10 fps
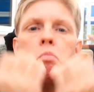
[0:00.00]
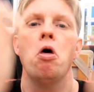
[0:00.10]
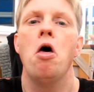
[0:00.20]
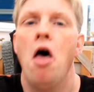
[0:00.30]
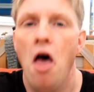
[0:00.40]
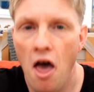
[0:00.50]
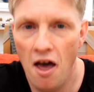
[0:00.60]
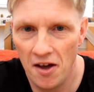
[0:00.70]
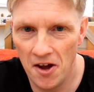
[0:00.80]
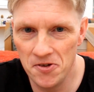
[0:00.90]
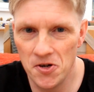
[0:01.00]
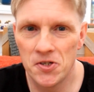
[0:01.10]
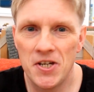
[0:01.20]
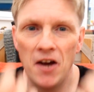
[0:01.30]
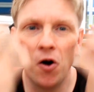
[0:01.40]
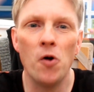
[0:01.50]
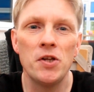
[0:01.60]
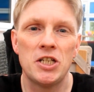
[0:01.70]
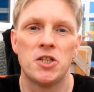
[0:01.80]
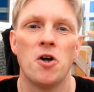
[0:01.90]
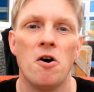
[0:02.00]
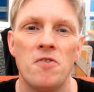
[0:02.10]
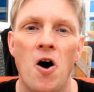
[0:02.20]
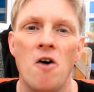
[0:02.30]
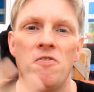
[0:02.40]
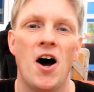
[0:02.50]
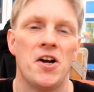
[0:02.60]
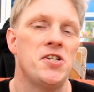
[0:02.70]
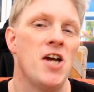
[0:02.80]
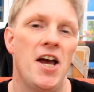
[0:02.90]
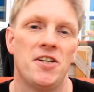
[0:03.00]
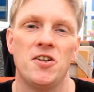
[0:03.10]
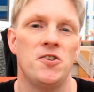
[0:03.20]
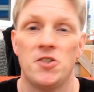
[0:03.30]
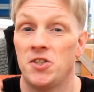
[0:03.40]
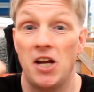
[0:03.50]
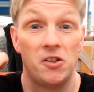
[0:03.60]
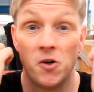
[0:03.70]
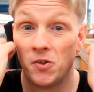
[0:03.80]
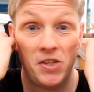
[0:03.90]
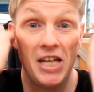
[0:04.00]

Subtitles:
there and just get all this stuff off our chest and just say, look,